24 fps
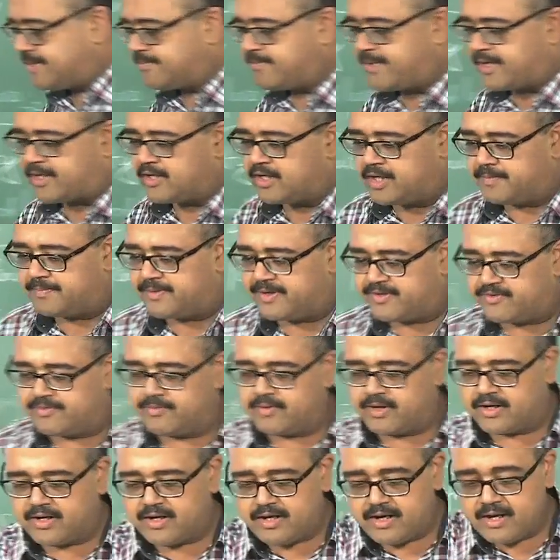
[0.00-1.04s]
Macula-Pritts
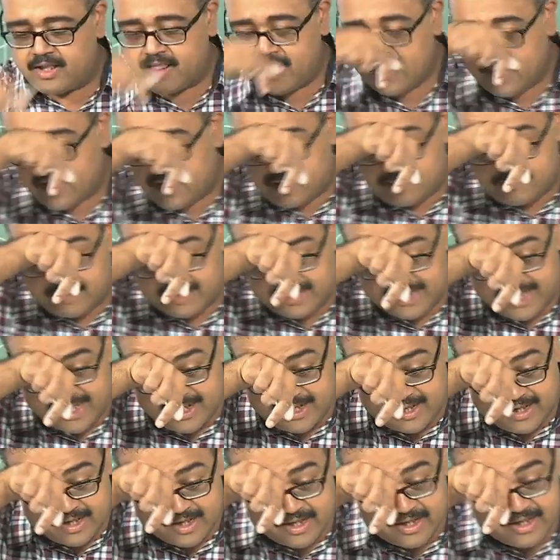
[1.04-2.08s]
model, but then